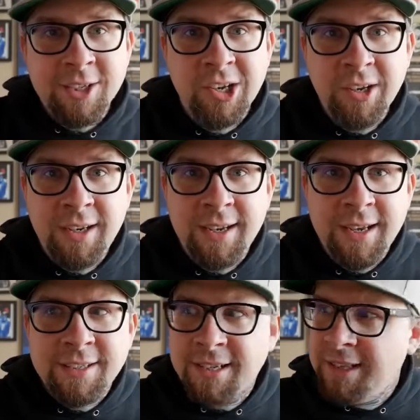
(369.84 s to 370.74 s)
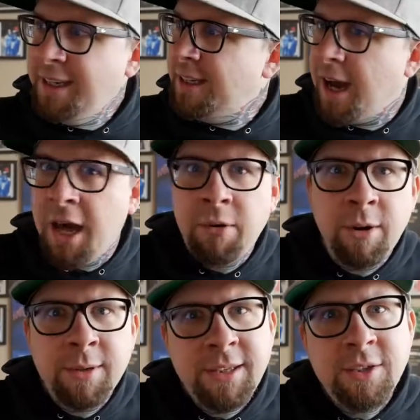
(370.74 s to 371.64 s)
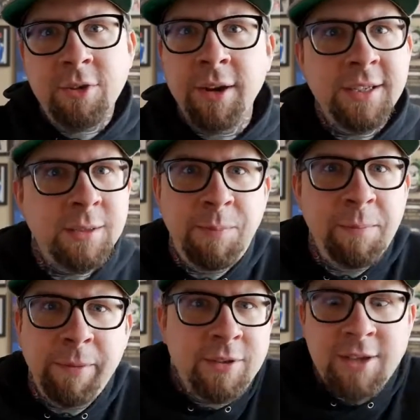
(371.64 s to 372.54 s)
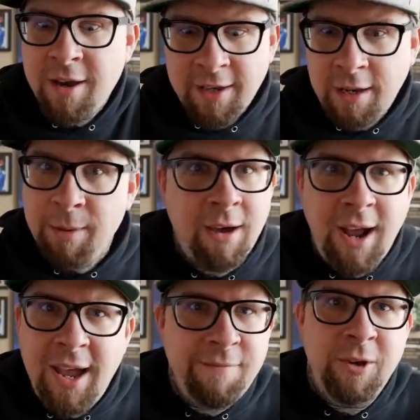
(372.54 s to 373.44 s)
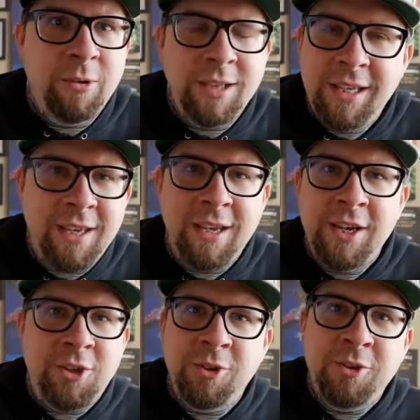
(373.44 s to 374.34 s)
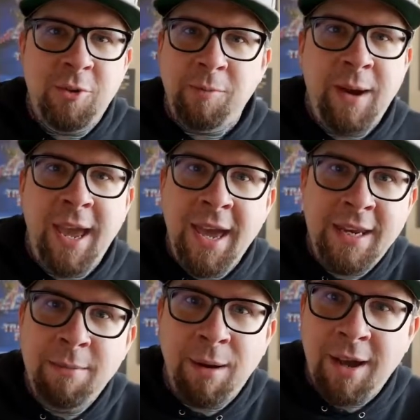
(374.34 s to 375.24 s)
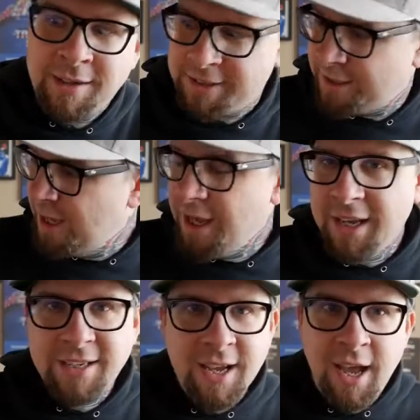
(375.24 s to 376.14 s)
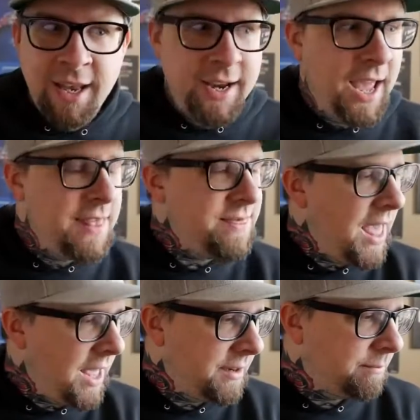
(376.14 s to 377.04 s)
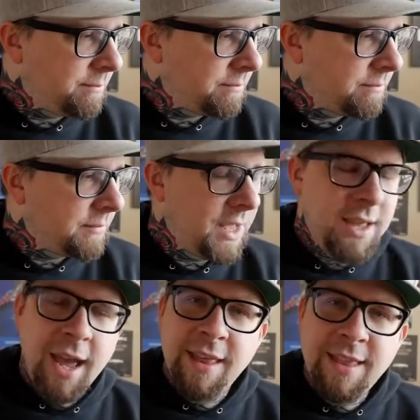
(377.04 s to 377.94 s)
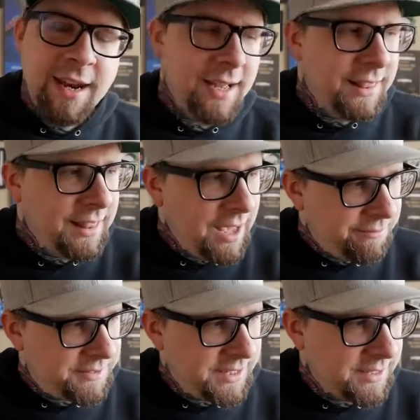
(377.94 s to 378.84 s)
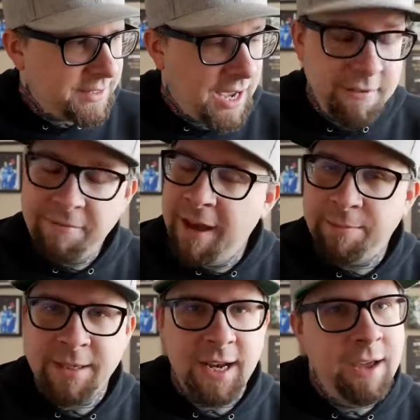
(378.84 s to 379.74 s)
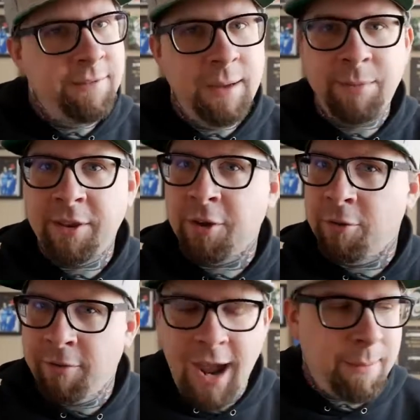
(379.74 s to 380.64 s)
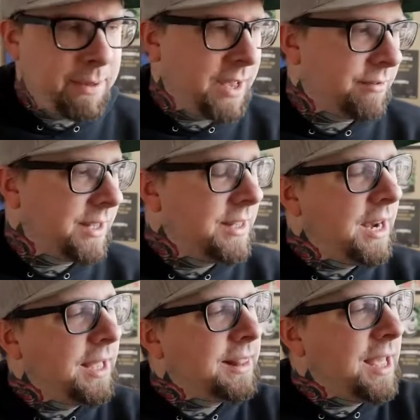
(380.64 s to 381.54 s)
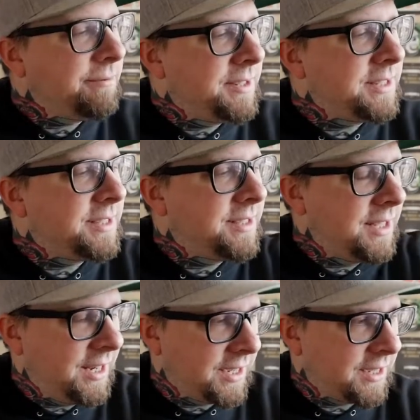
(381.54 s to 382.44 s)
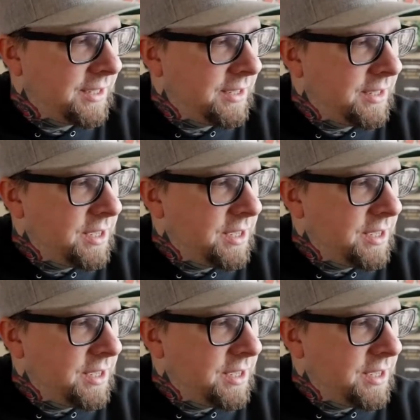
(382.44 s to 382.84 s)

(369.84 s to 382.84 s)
it's good, it's clean. I don't know what these crazy people are talking about. I have no leaking issues with my NEBox. Done. And then I left it, I vaped the crap out of it, and then I left it sitting